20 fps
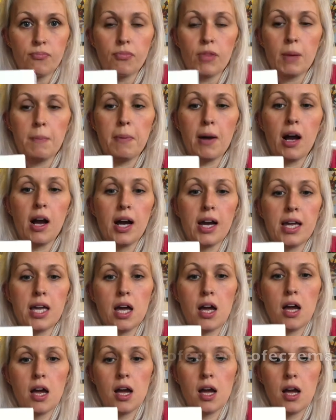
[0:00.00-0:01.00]
by
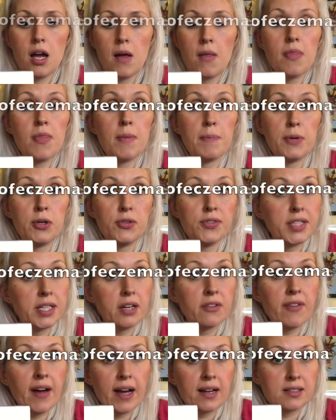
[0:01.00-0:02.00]
The Beauty
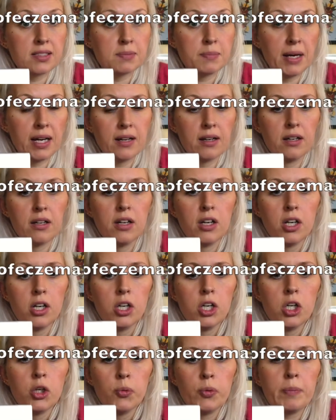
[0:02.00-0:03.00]
of Eczema
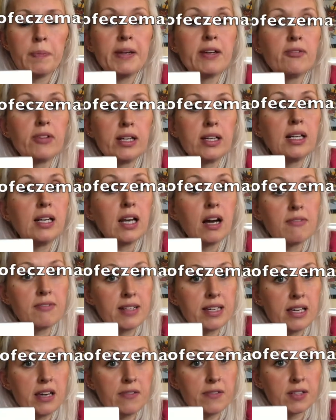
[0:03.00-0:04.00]
would be a really lovely
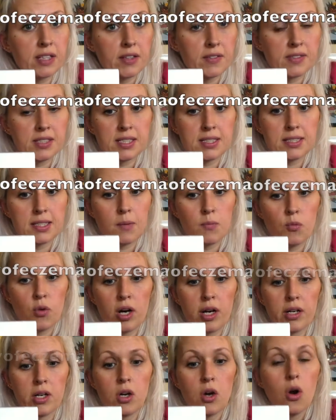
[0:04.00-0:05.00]
gift to give to
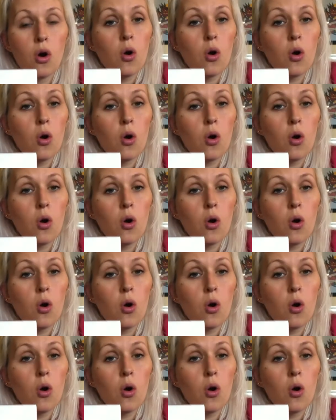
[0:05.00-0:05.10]
someone.